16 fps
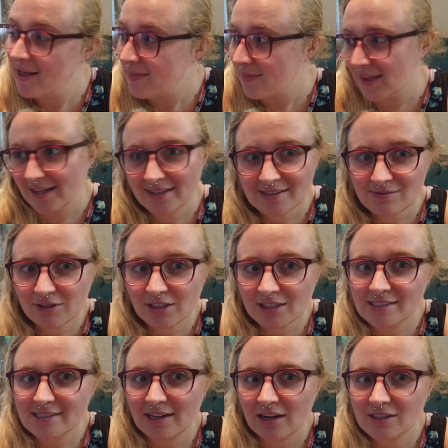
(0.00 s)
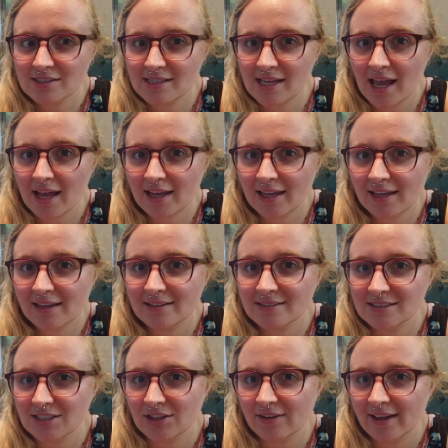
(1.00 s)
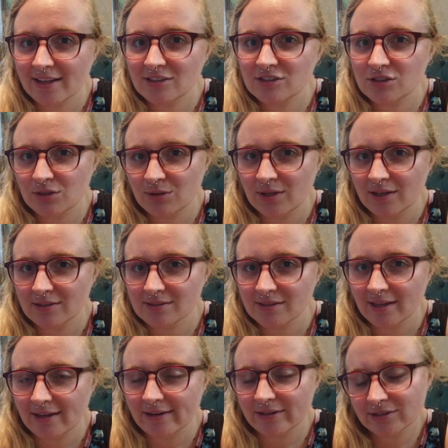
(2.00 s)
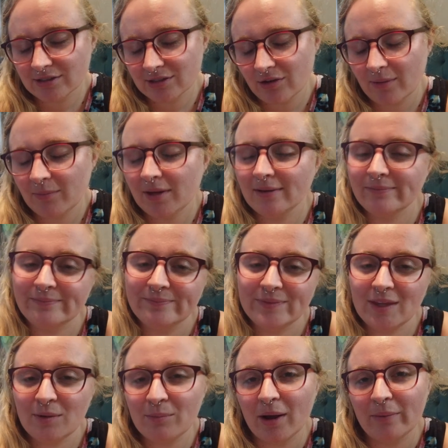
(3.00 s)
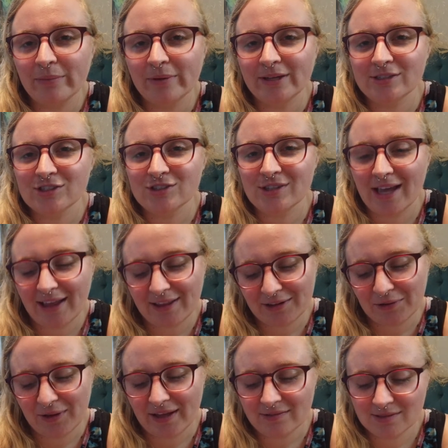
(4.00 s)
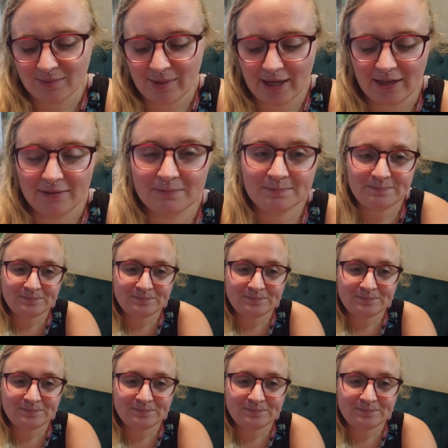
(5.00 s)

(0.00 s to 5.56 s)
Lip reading: They didn't really start sagging until like 2 years later. So I mean, they're probably just at their lifespan.